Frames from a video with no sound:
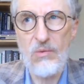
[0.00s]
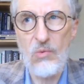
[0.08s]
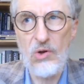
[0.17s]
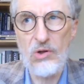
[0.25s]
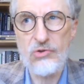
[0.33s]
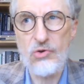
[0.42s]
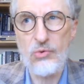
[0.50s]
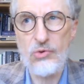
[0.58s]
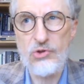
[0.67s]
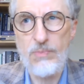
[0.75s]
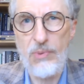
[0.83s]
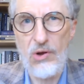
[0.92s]
world to
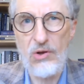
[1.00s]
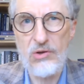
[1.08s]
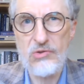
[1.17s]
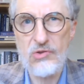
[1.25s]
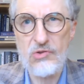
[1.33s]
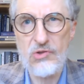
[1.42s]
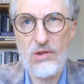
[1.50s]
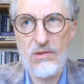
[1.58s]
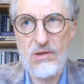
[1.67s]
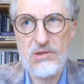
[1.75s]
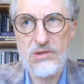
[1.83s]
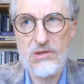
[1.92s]
respond to
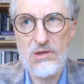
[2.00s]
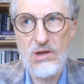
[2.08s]
this